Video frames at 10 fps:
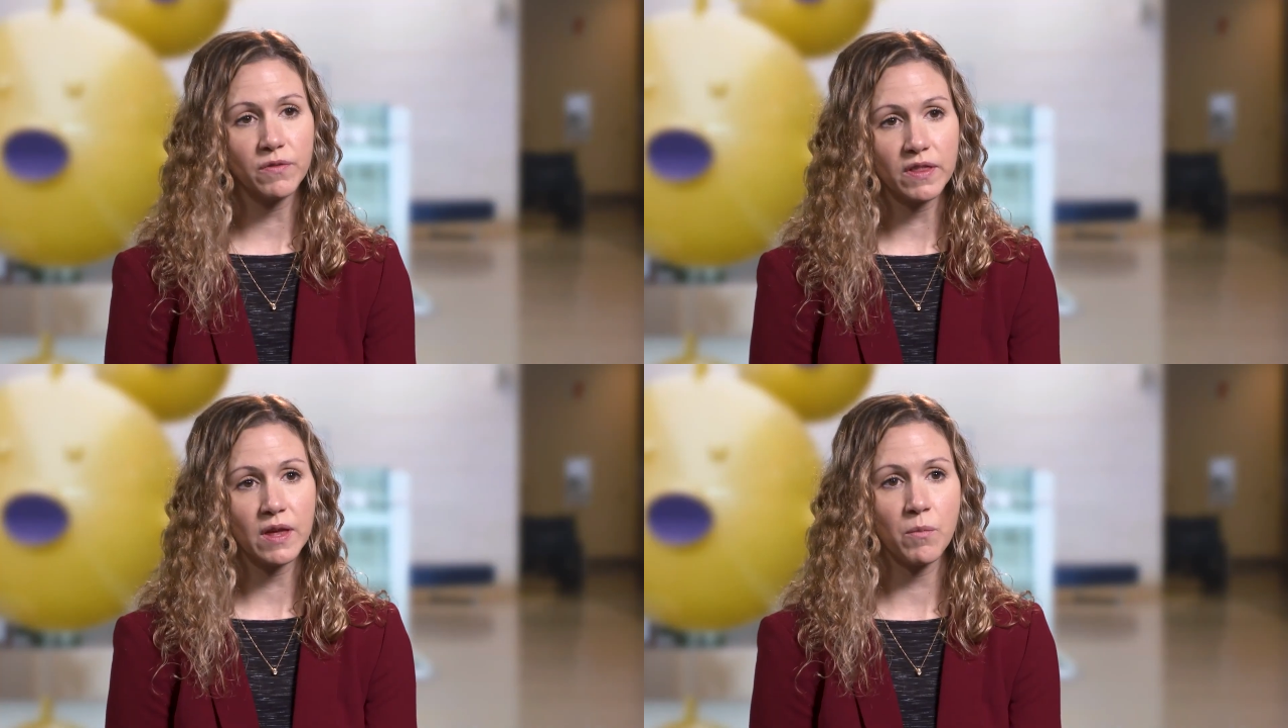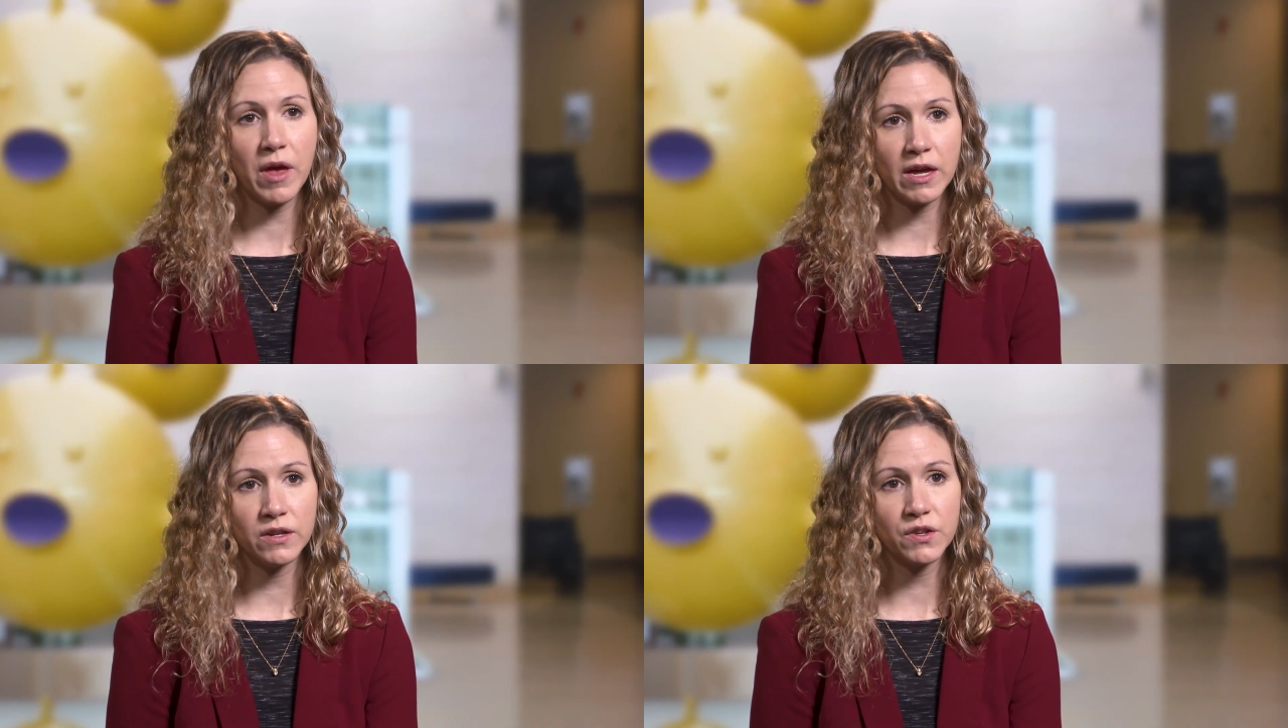fit them
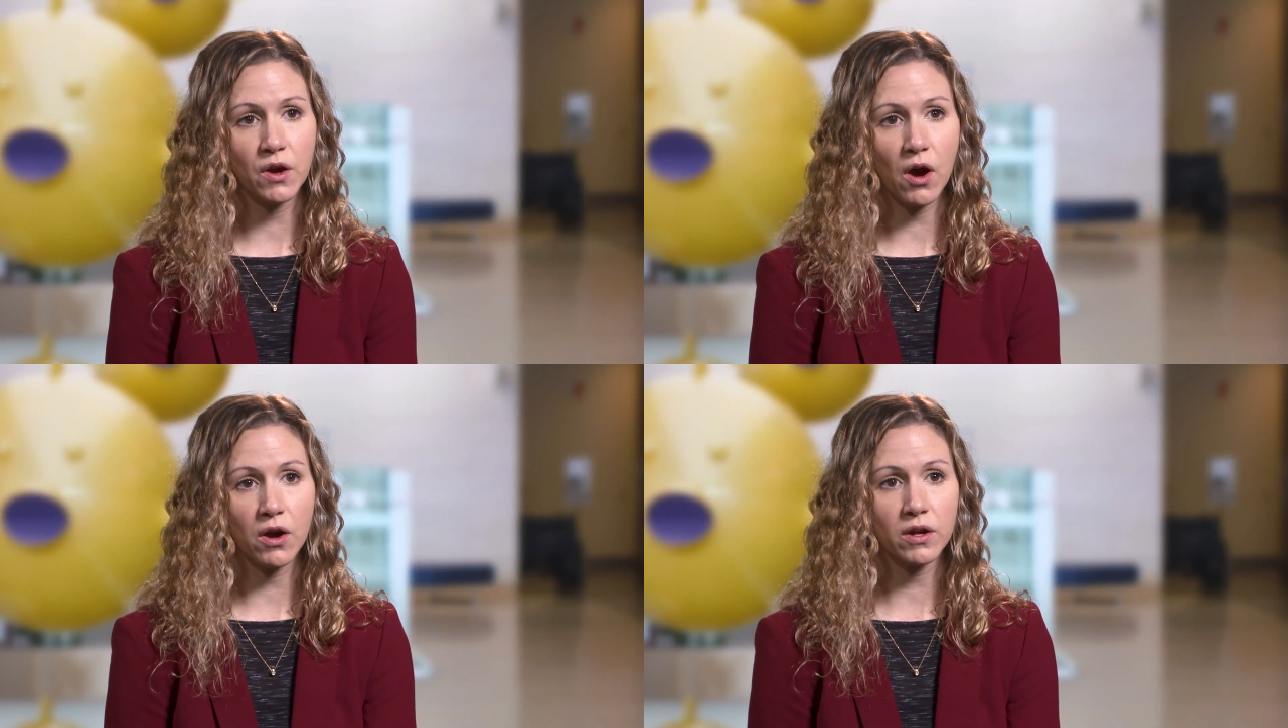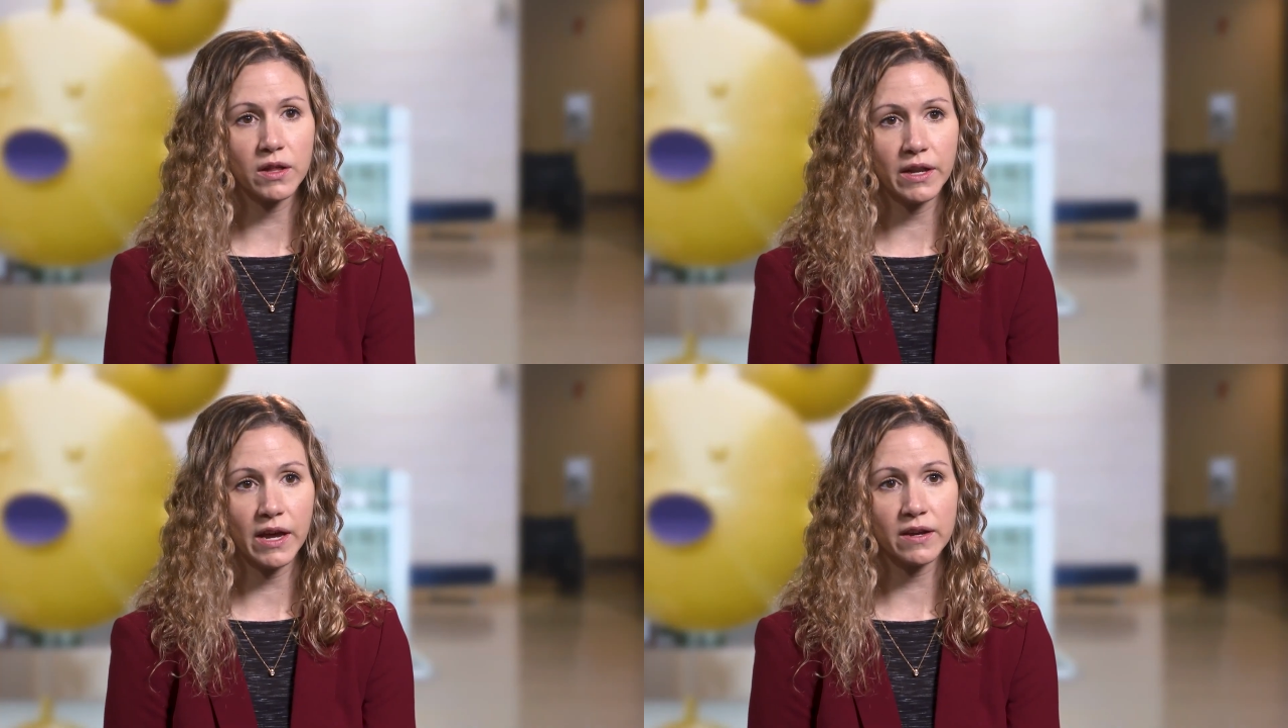into our
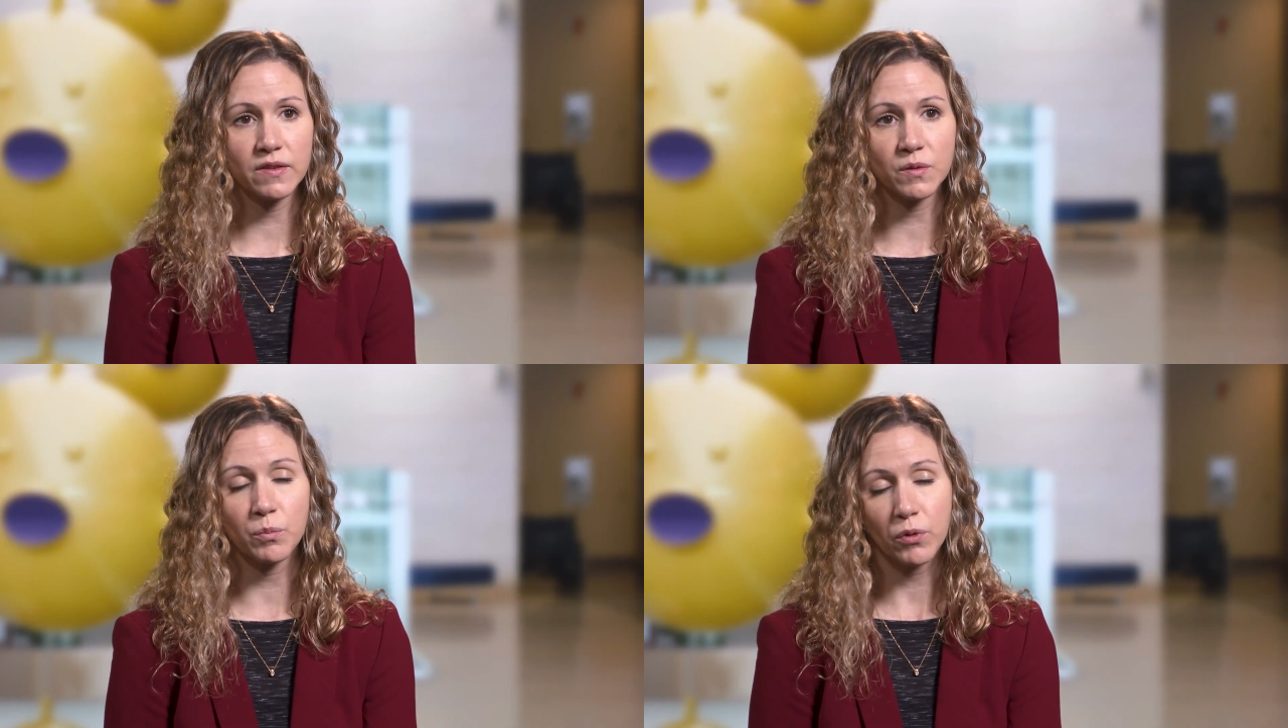clinics